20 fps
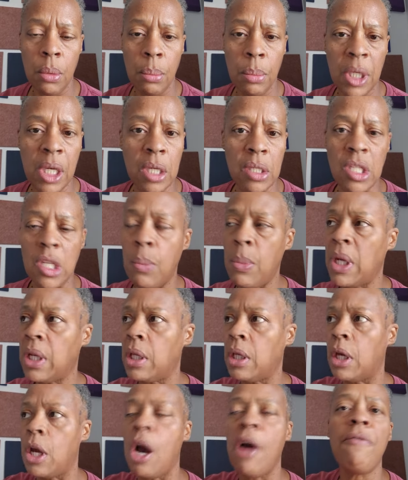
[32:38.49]
Because somebody
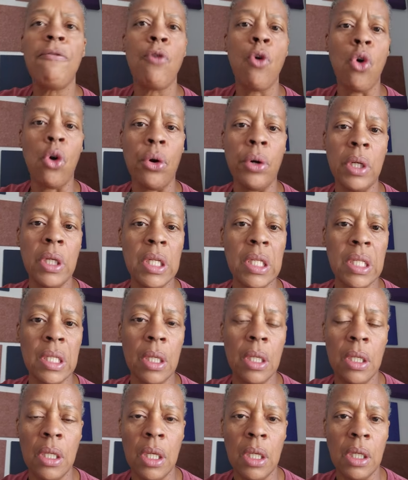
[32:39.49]
can come forward
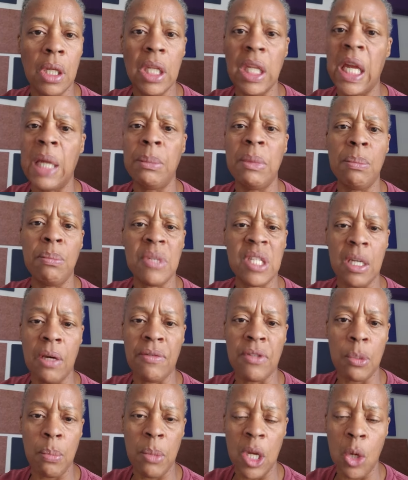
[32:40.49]
and claim
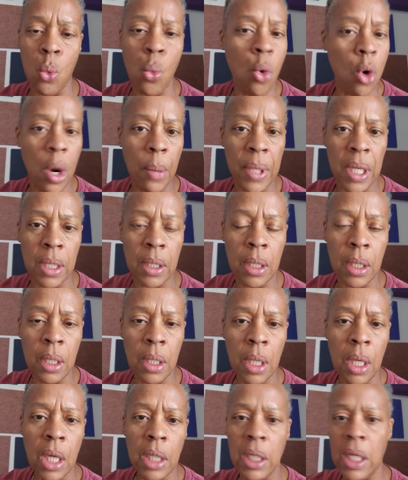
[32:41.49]
themselves to be a woman
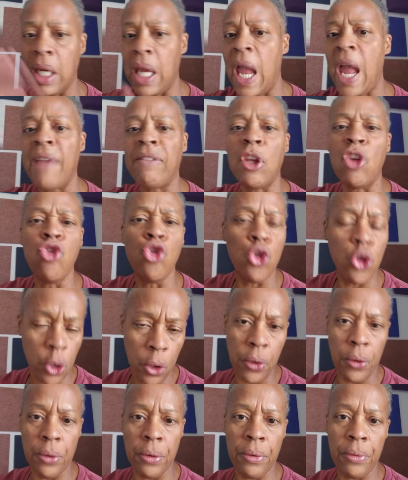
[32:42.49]
and then have the
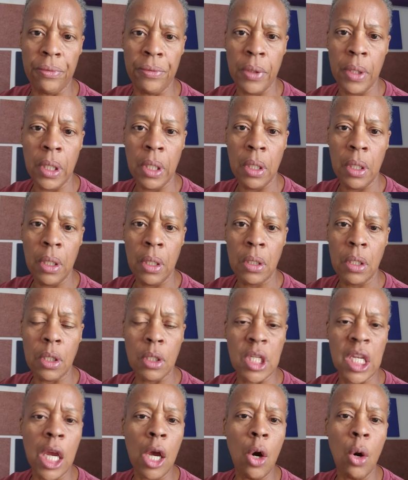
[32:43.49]
nerve to
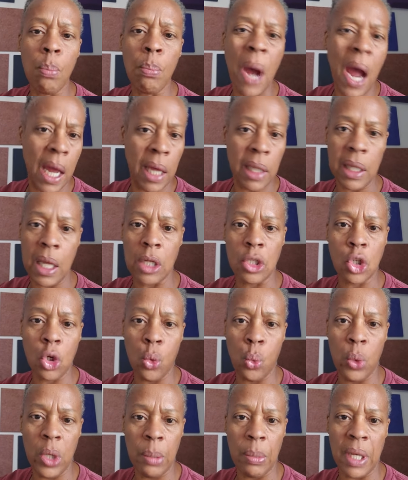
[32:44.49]
tell
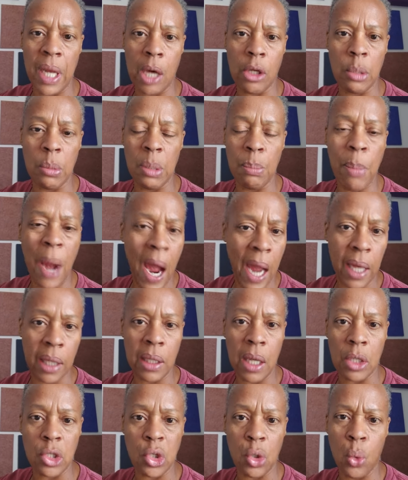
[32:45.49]
biological women how to be
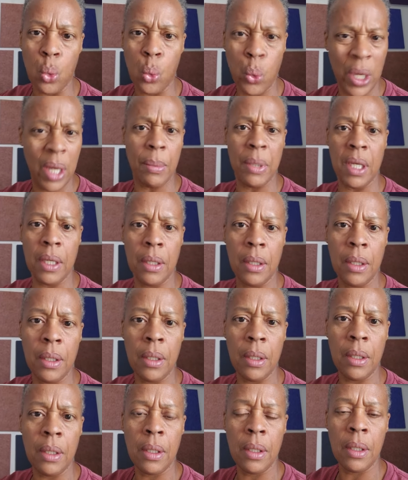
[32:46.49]
biological women,
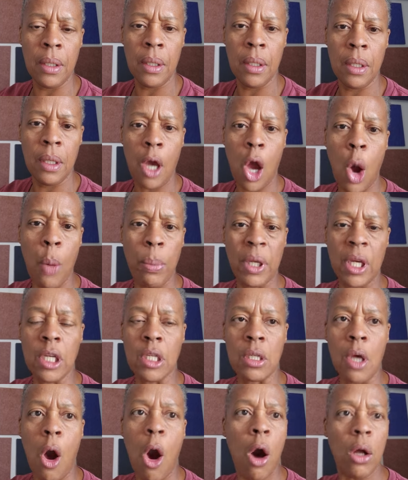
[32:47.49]
all
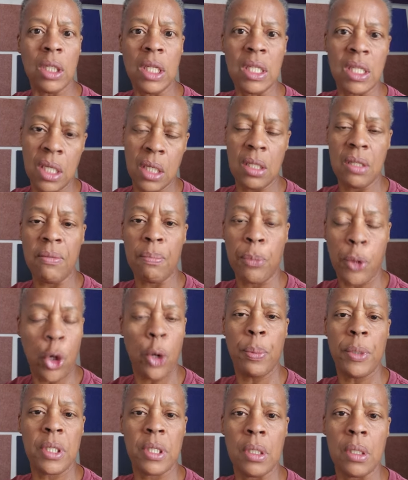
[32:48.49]
because all intents and
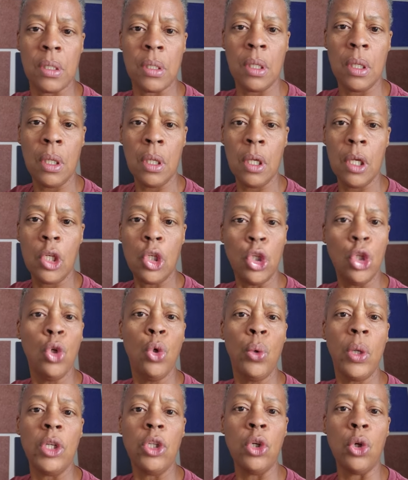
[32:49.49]
purposes,
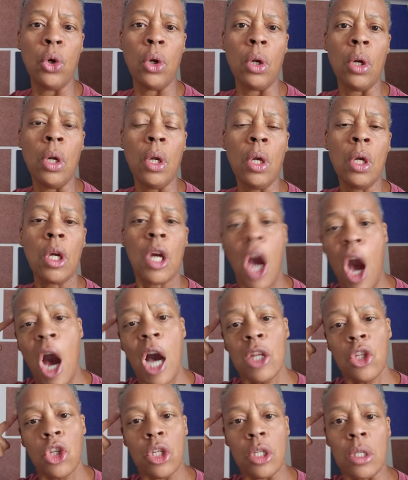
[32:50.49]
you and your
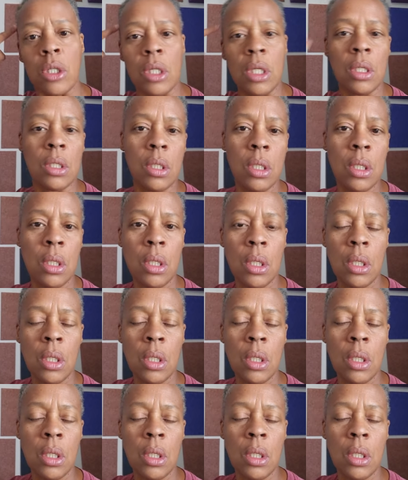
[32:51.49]
consciousness